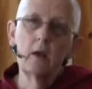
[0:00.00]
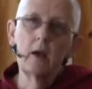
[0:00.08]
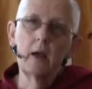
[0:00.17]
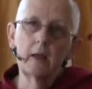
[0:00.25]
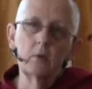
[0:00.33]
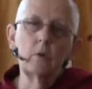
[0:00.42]

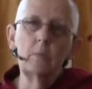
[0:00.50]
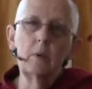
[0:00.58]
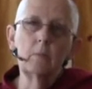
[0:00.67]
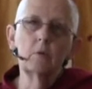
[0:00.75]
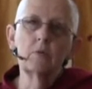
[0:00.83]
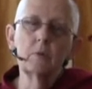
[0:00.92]
I can
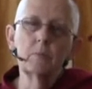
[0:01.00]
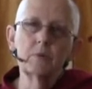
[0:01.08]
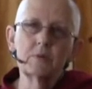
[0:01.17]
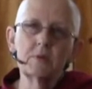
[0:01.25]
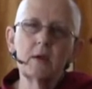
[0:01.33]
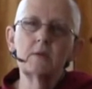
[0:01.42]
remember the
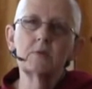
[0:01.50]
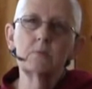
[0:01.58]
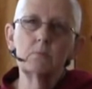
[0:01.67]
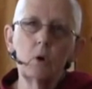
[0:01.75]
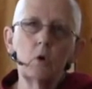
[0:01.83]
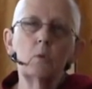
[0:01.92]

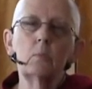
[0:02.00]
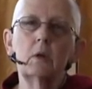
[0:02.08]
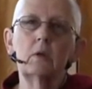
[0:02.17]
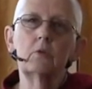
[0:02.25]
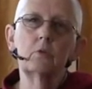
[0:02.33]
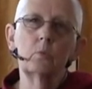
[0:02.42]
precise
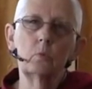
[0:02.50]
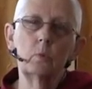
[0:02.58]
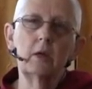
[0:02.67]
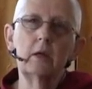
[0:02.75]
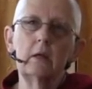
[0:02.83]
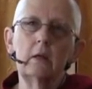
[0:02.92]
moment
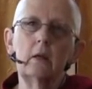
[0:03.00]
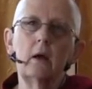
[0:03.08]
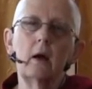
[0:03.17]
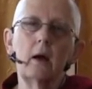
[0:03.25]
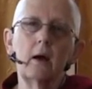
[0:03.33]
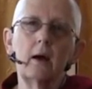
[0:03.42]
when
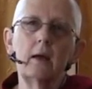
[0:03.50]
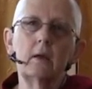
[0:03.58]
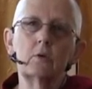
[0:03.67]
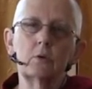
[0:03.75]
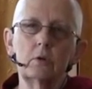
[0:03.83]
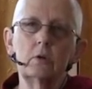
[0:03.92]
I
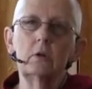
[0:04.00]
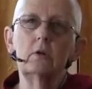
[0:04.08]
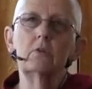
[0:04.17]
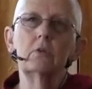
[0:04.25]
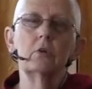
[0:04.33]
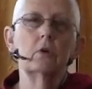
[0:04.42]

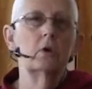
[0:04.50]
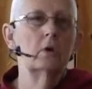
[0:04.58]
couldn't